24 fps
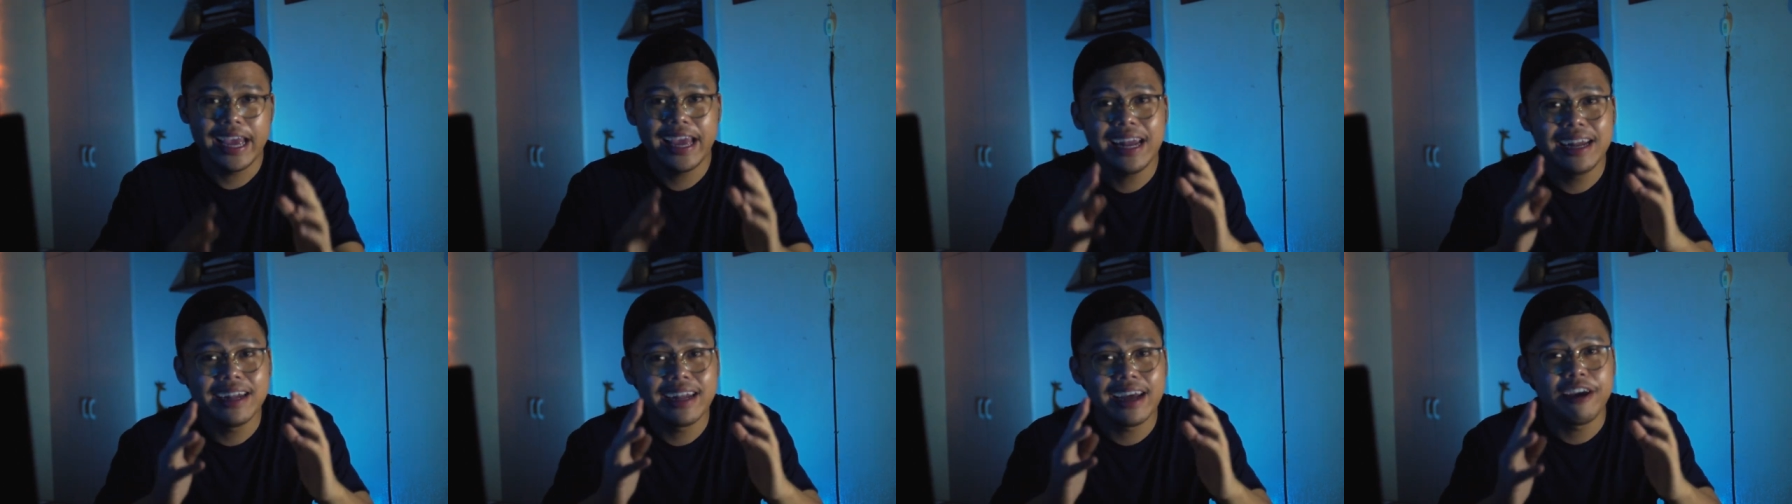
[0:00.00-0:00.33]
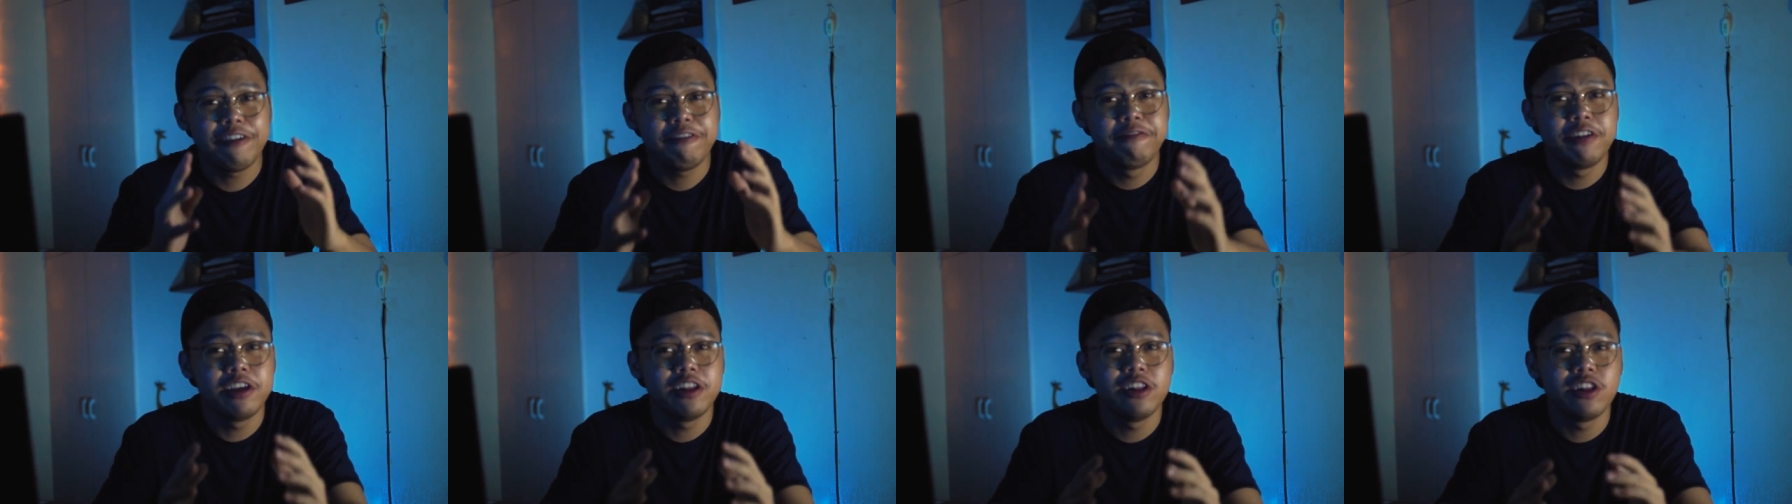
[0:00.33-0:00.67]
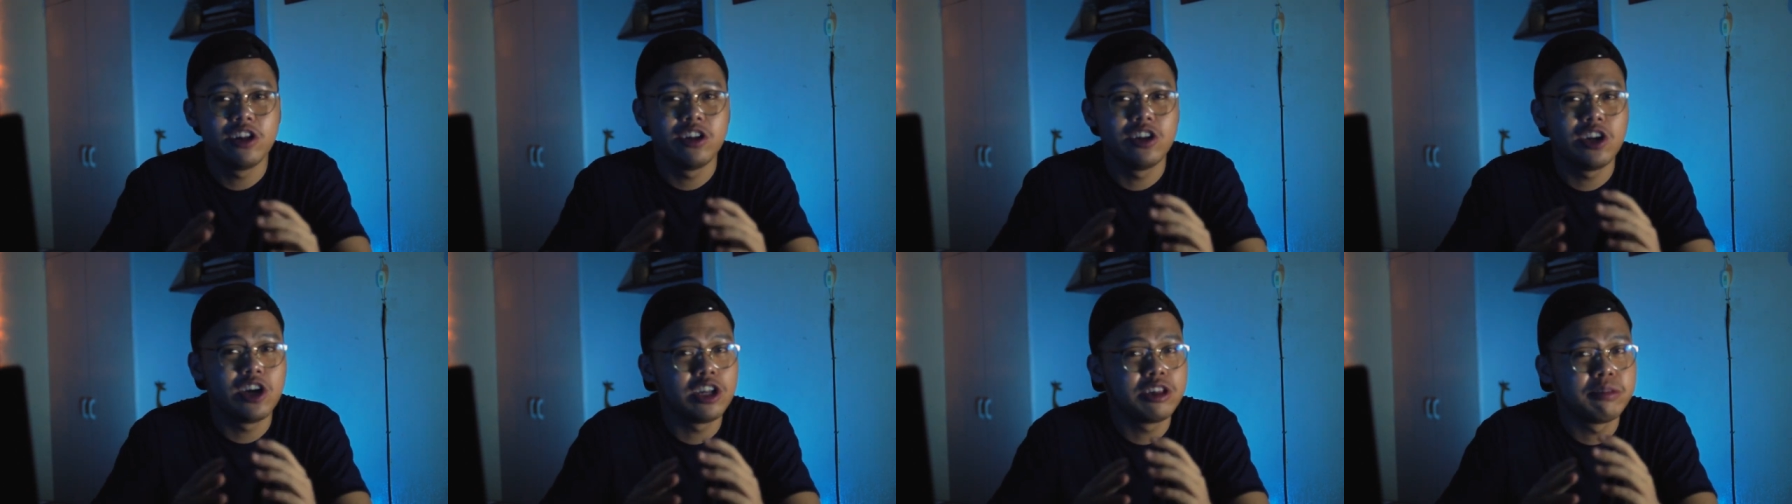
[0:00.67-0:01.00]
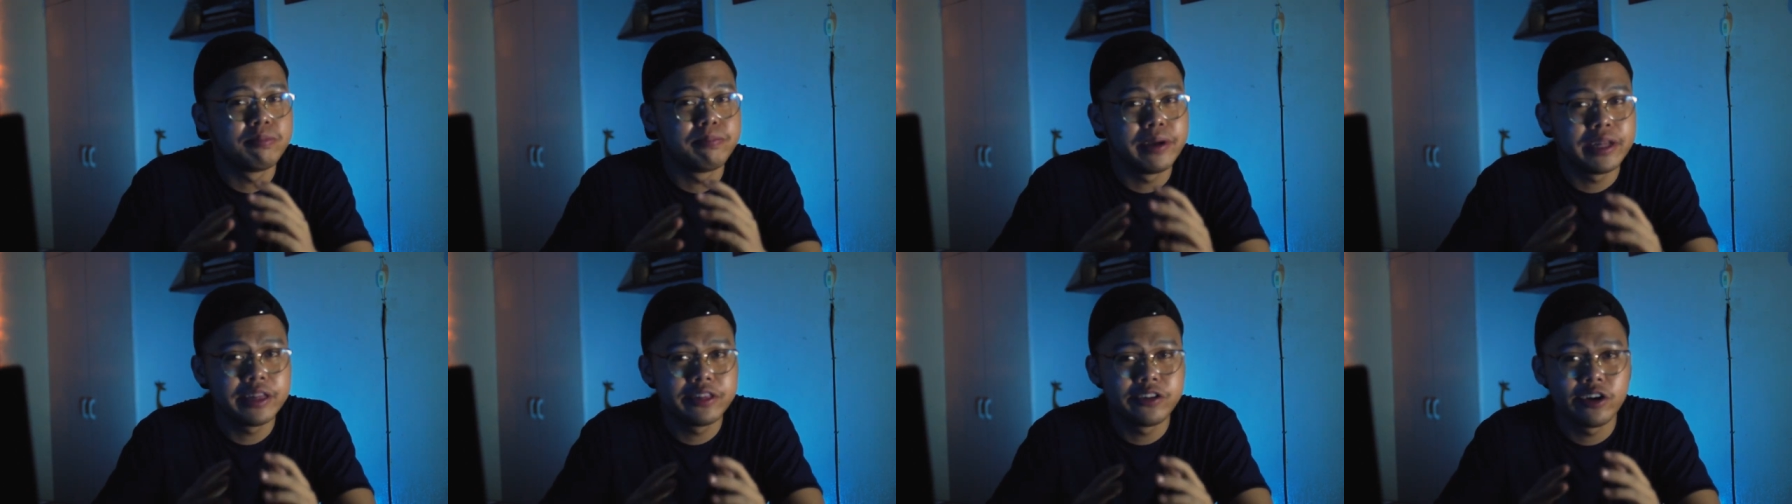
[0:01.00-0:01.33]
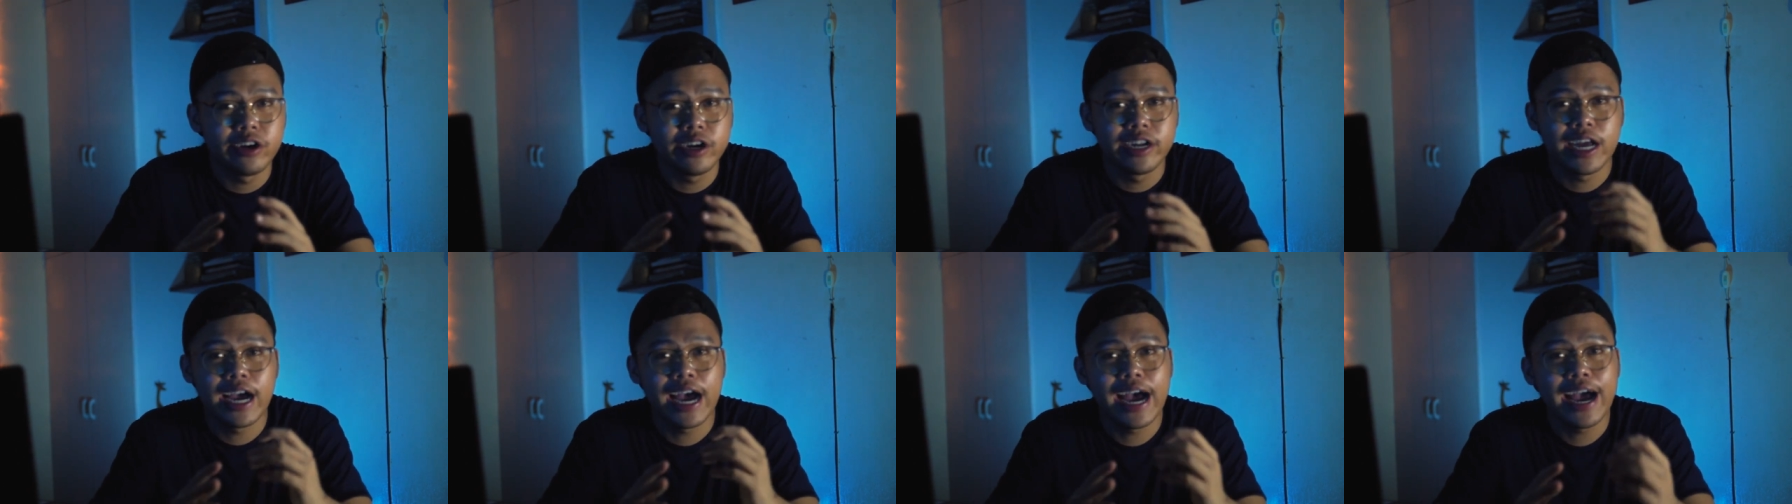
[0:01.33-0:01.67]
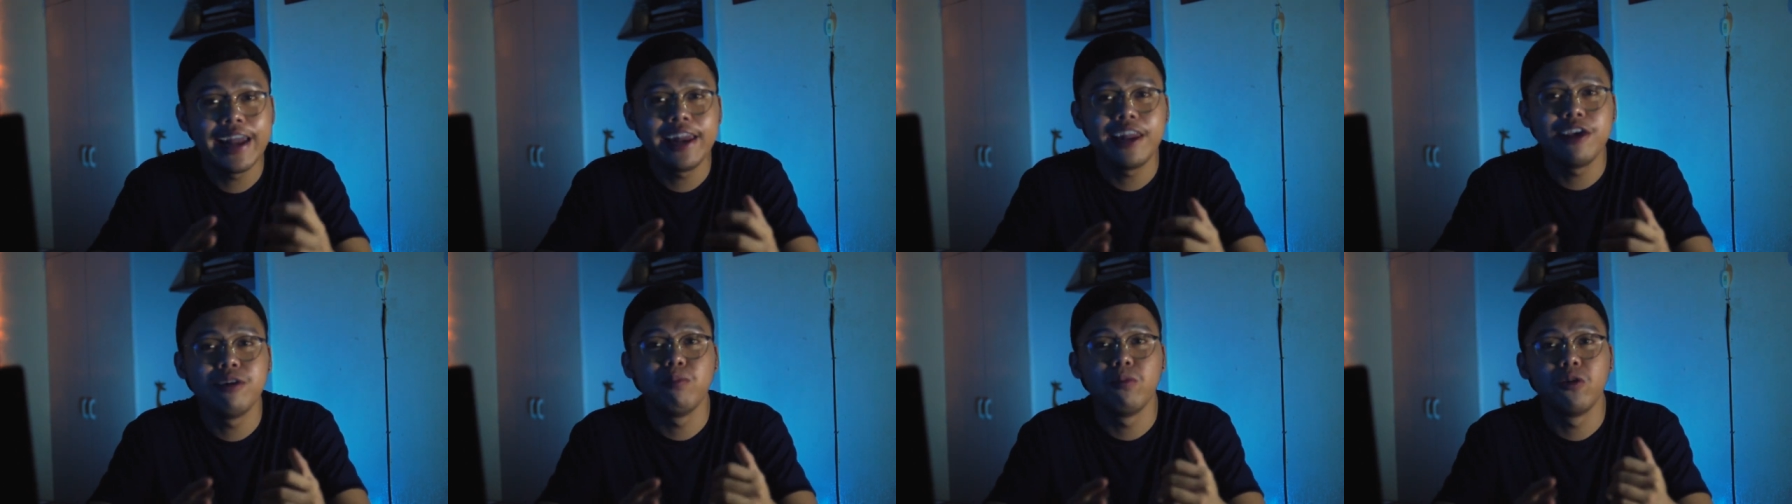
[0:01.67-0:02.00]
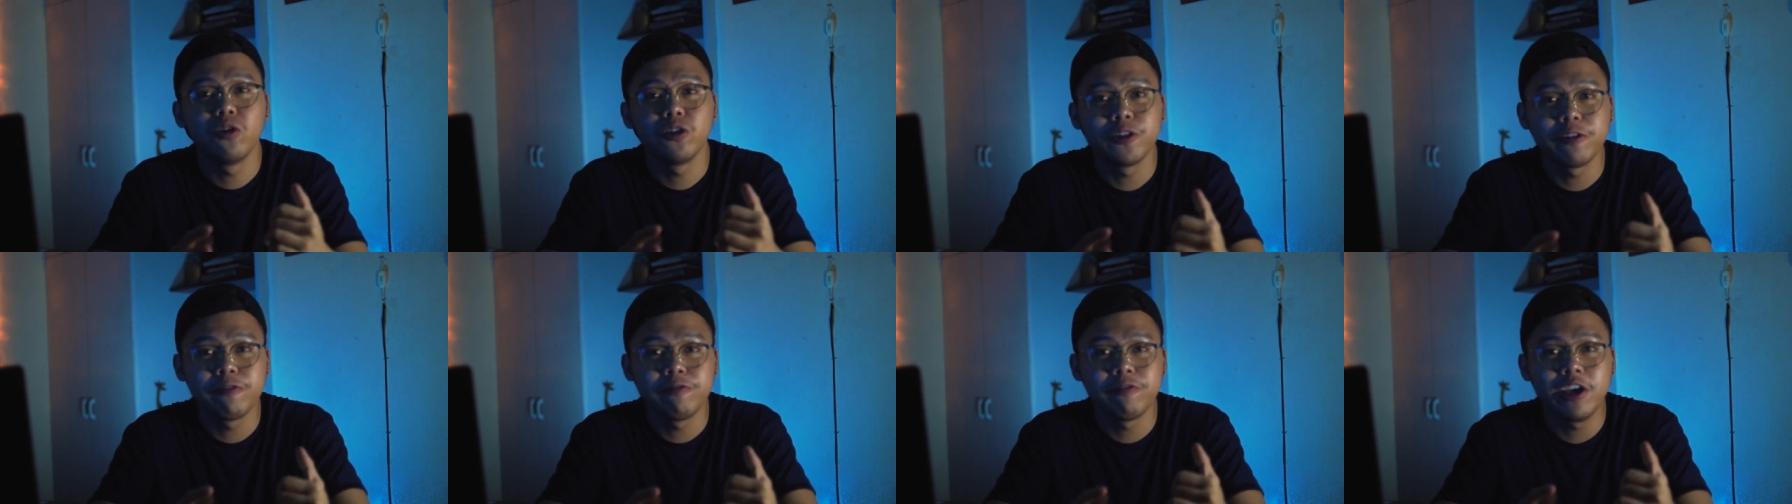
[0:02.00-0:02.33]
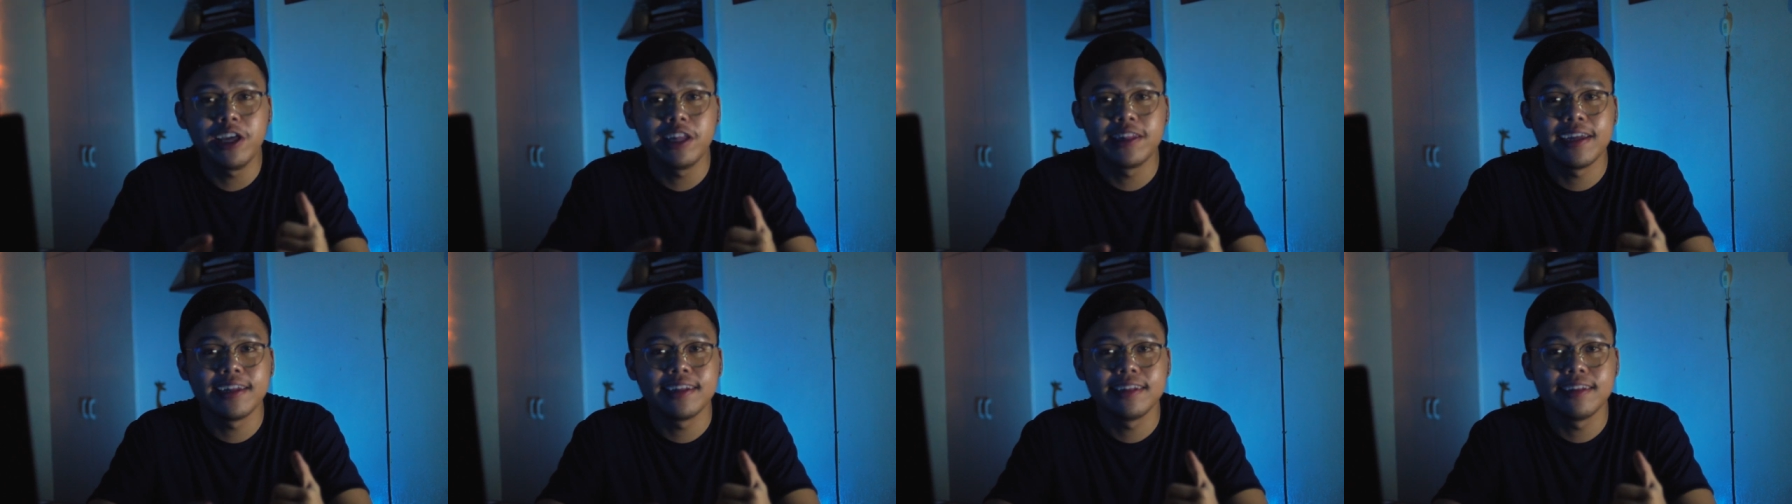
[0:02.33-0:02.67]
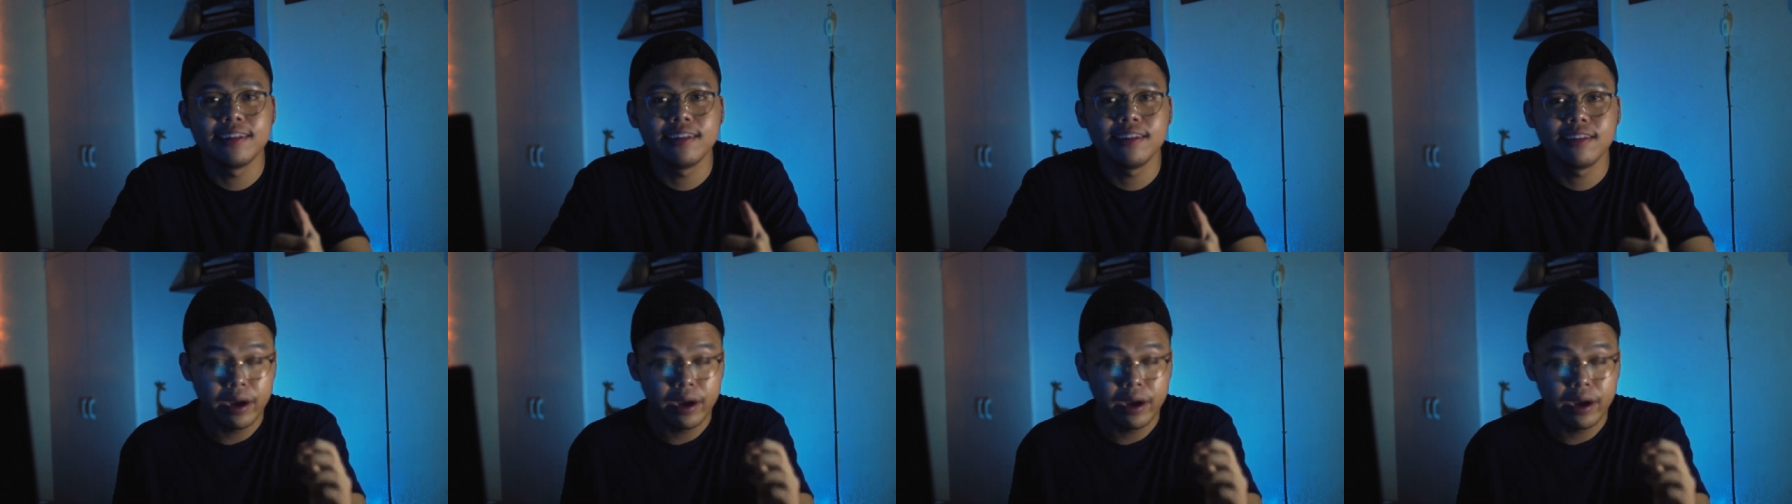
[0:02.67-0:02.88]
and I feel a lot better and highly motivated.